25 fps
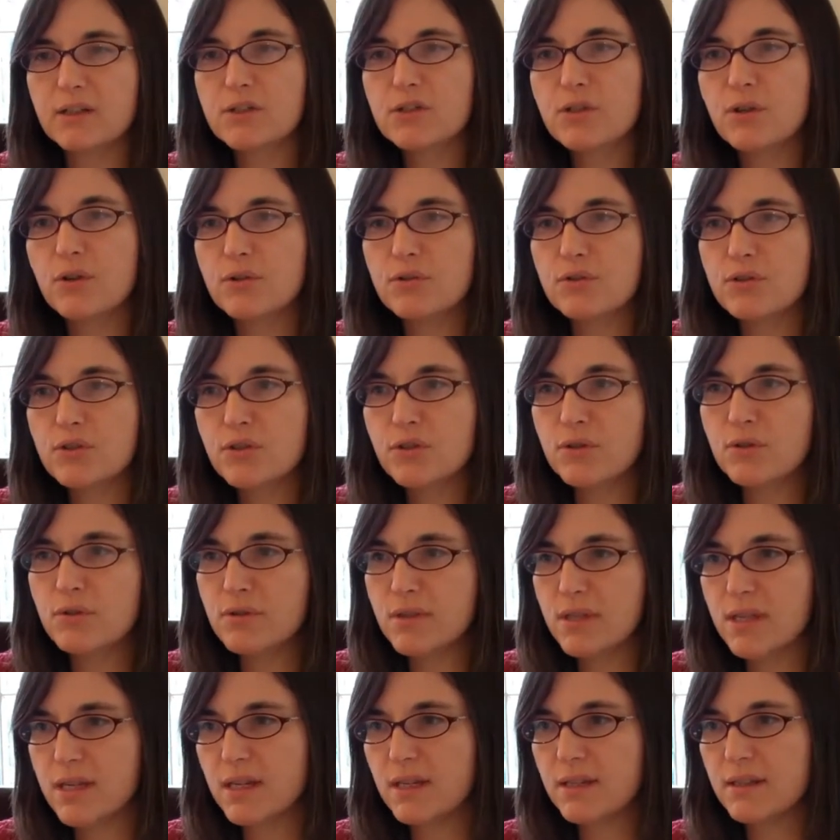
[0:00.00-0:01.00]
So 2
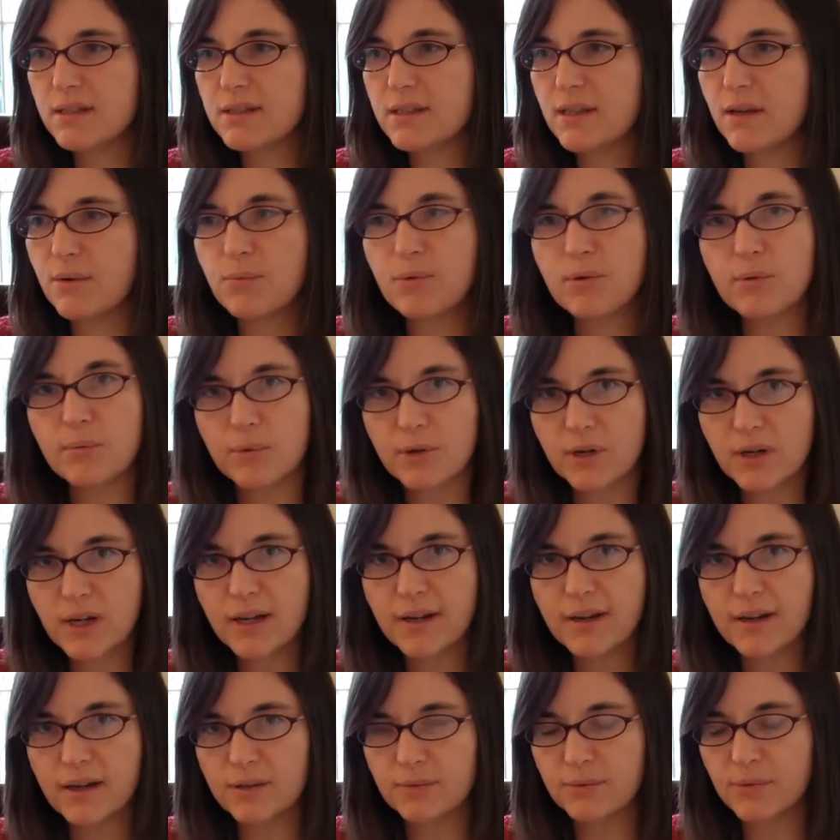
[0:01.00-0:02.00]
things that we're
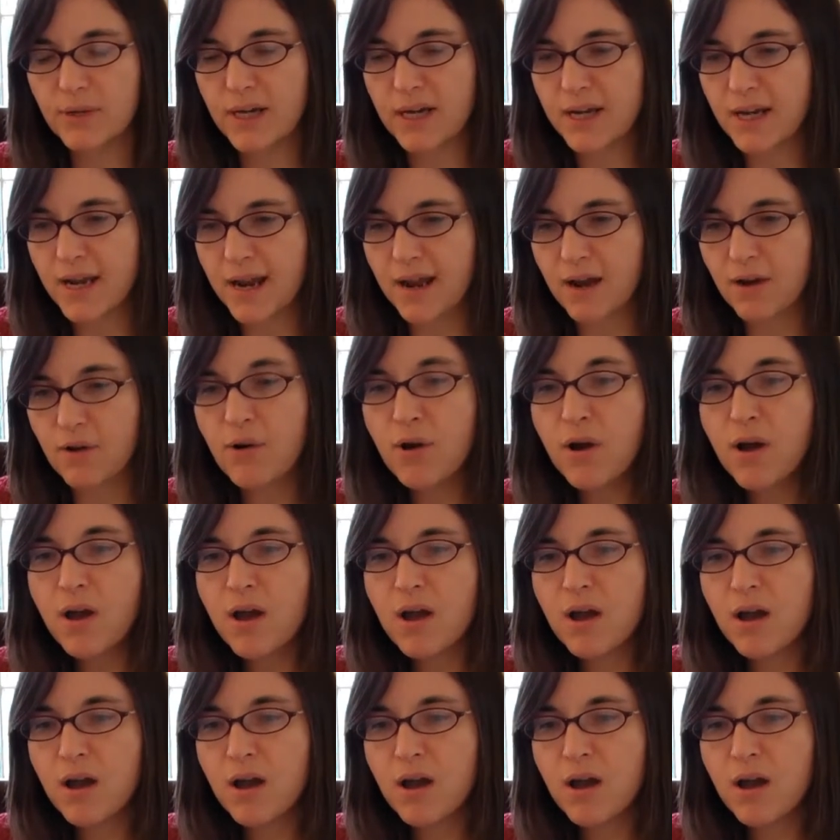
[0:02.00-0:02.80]
working on right now